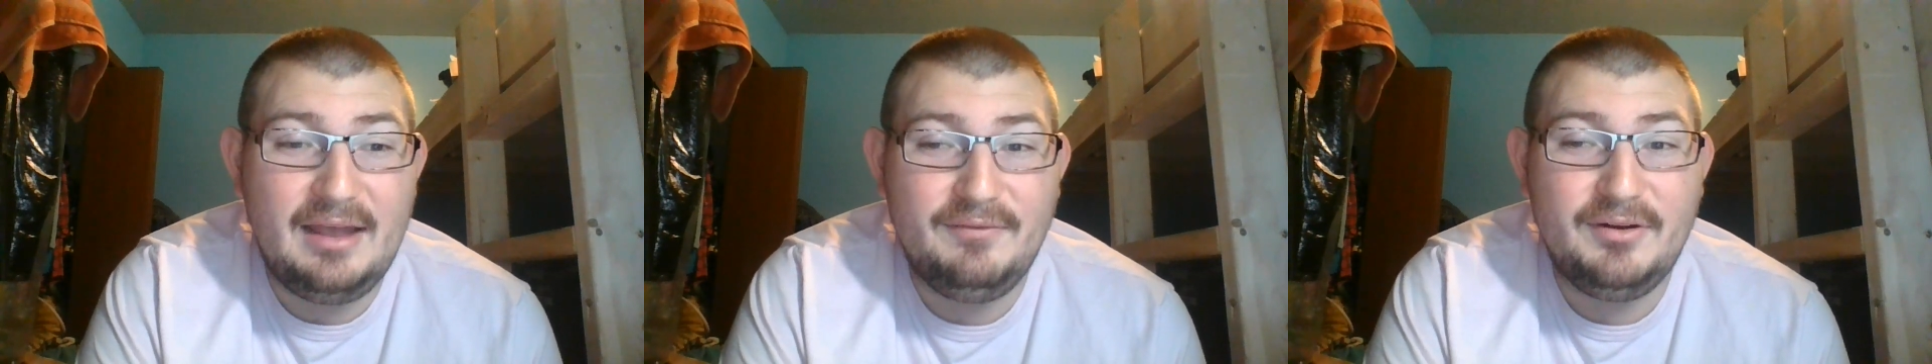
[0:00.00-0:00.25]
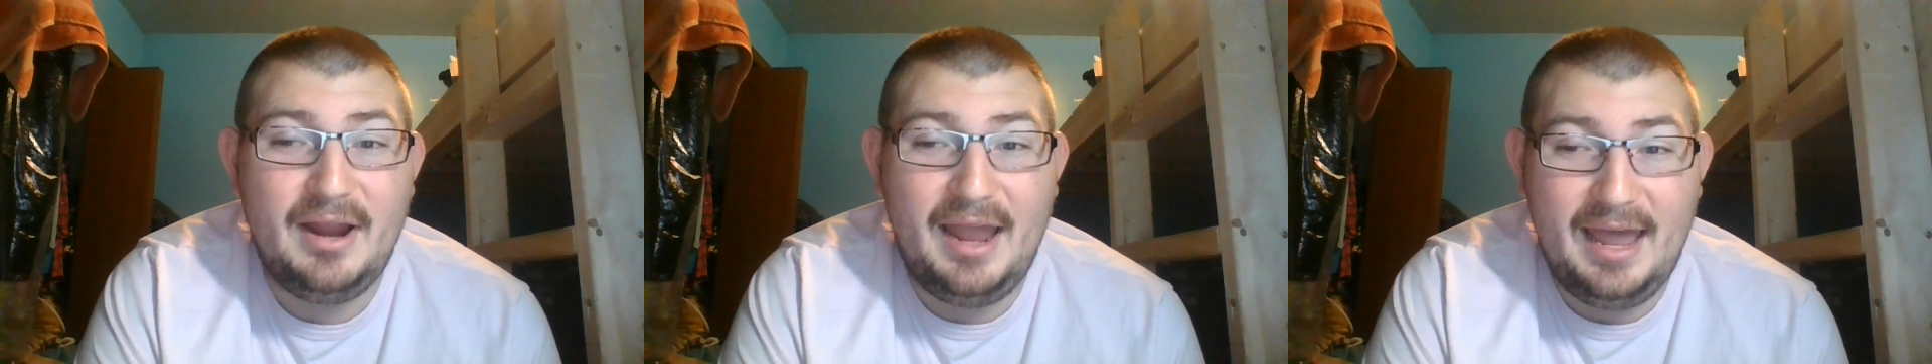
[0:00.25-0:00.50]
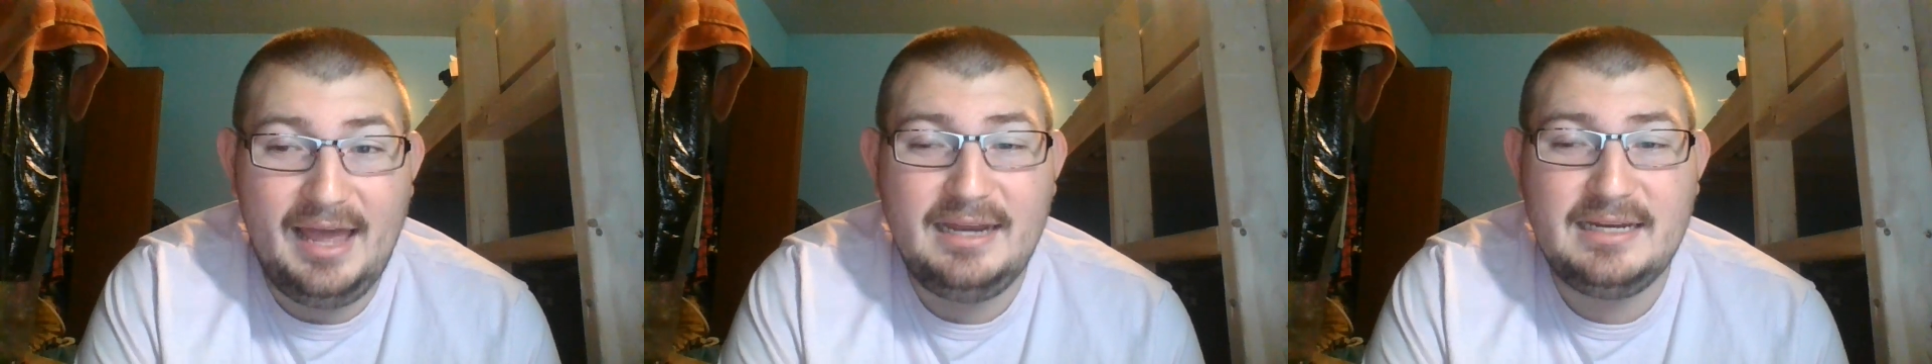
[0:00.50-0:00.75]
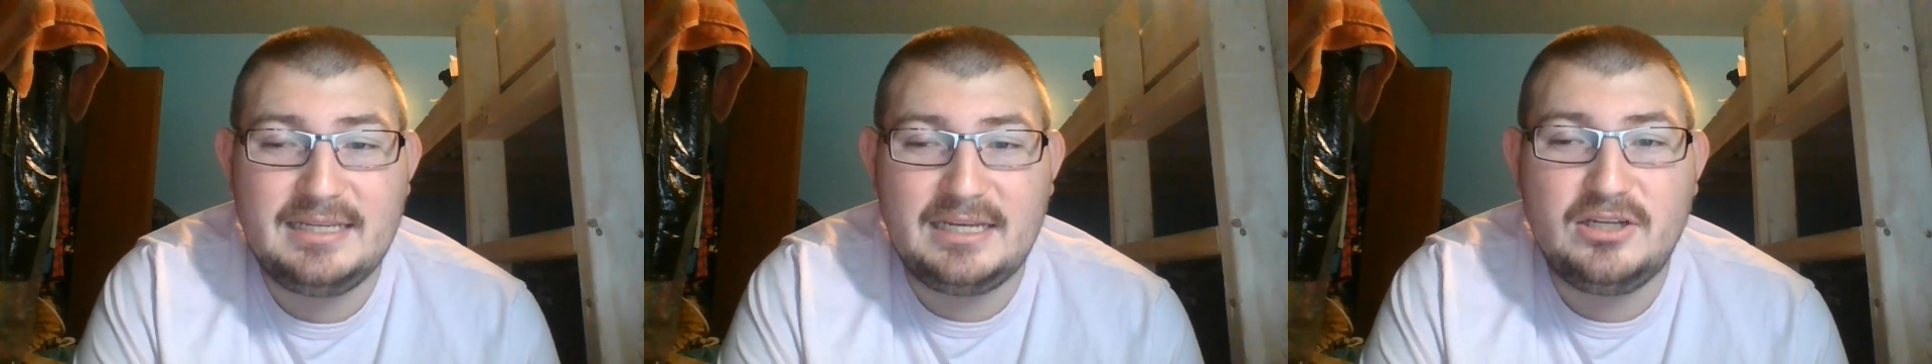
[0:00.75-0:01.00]
ever
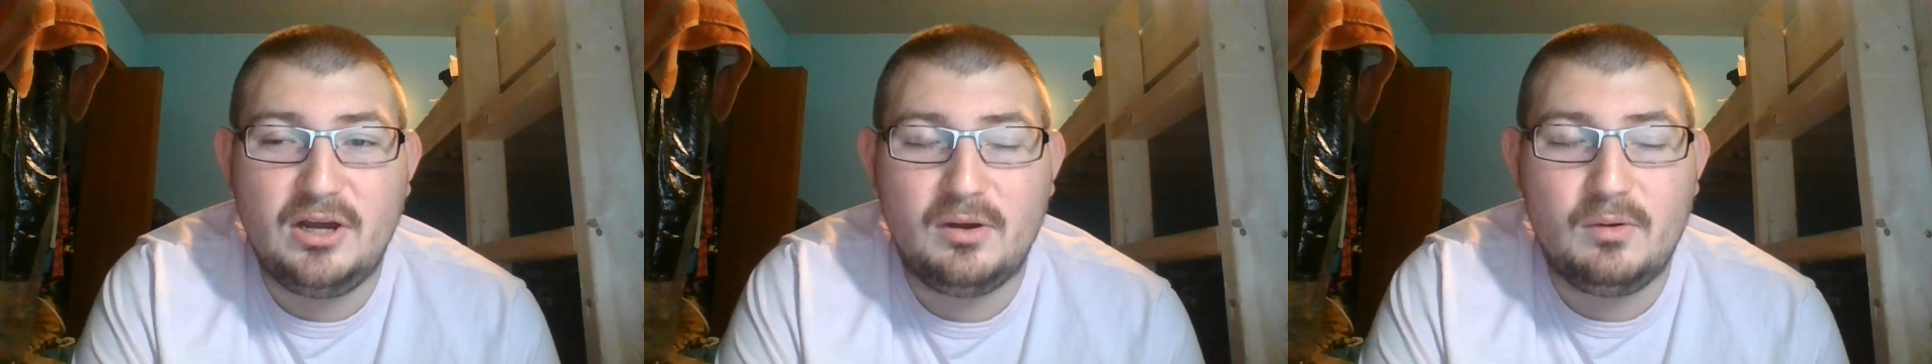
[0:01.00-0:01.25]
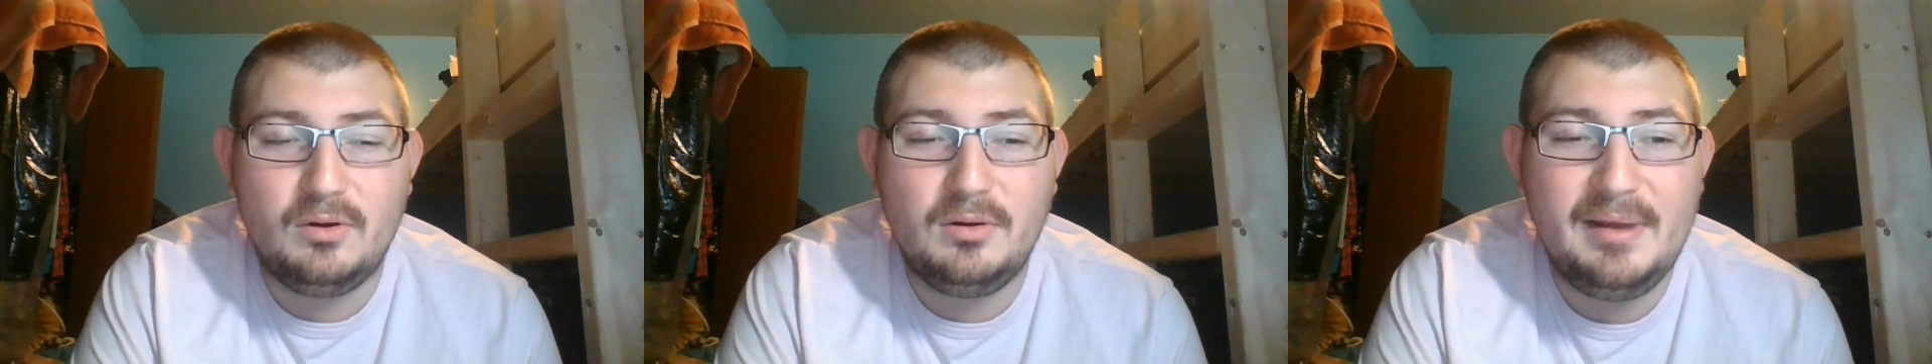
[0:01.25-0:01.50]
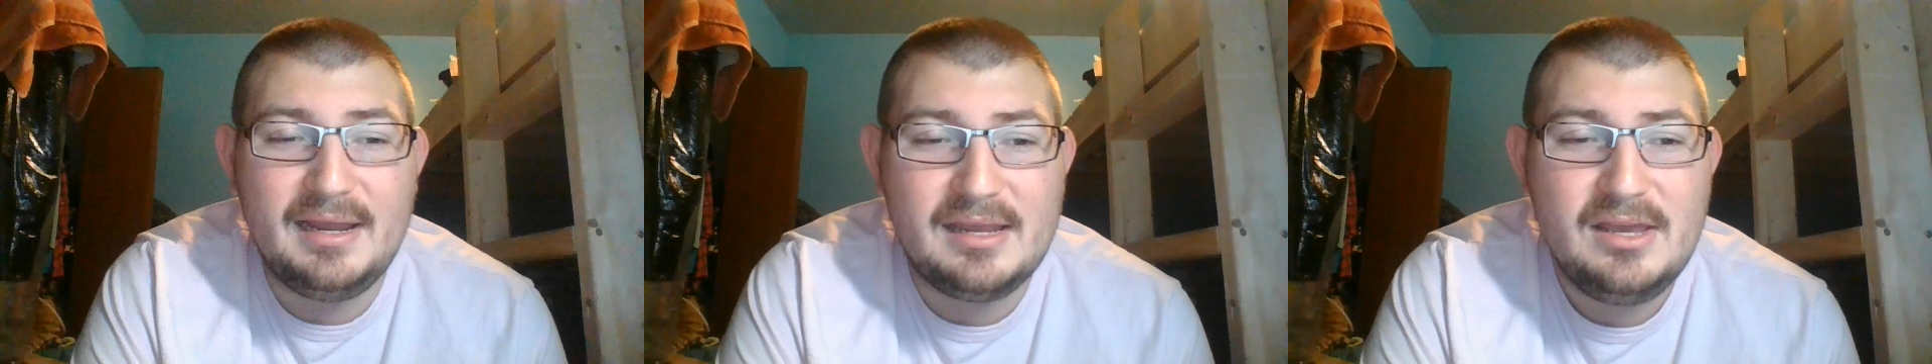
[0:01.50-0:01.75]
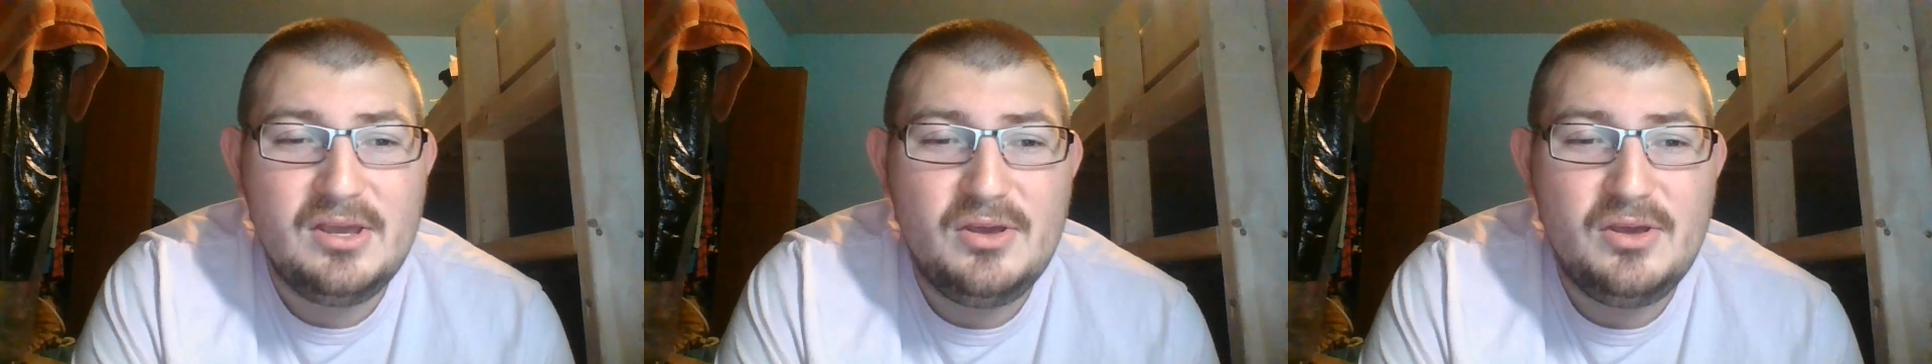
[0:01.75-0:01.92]
had, is a tall quarterback